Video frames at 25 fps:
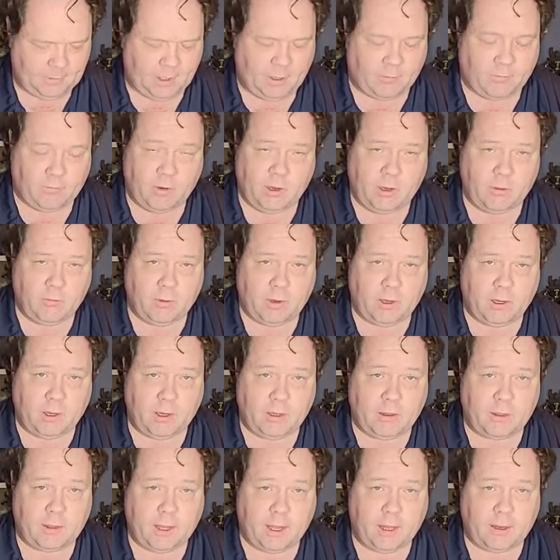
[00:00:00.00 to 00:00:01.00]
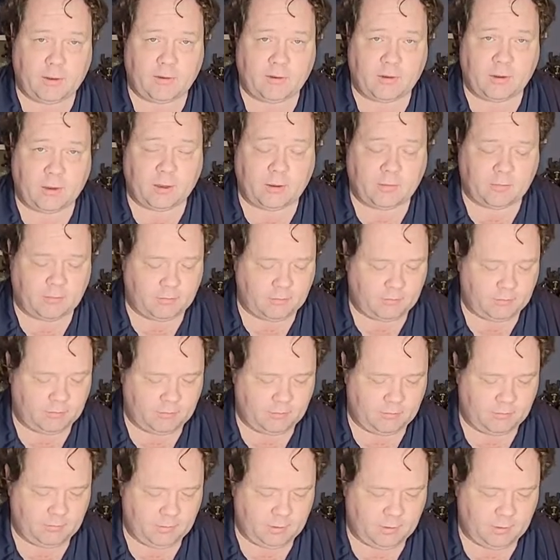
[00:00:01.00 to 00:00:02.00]
I really want to get that
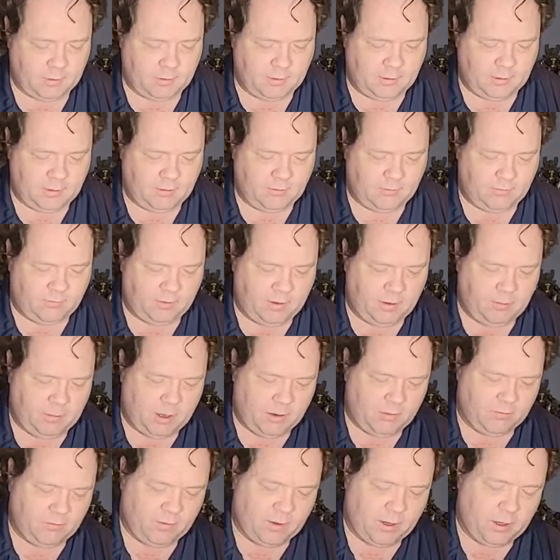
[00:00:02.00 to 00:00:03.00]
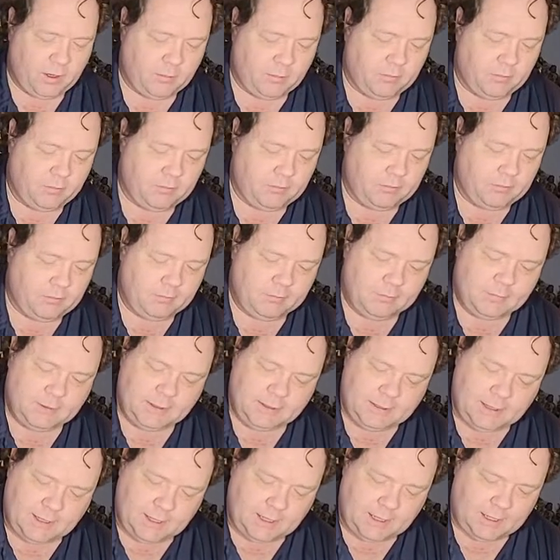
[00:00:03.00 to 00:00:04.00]
female Venom.
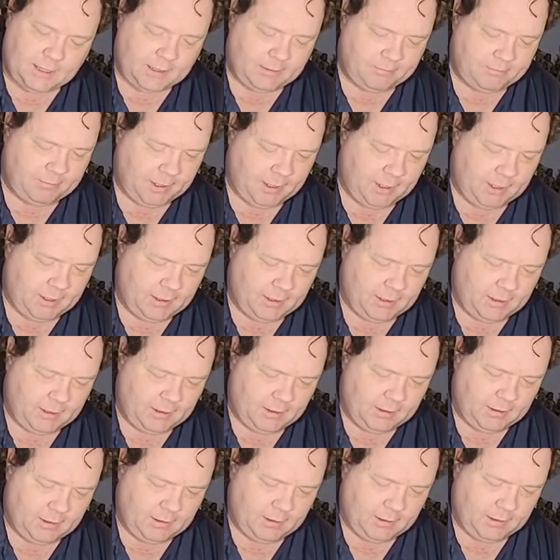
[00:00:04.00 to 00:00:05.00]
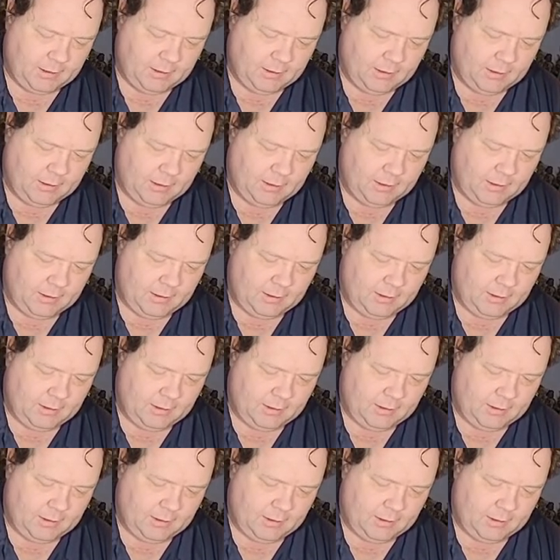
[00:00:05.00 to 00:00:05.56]
Yeah, man.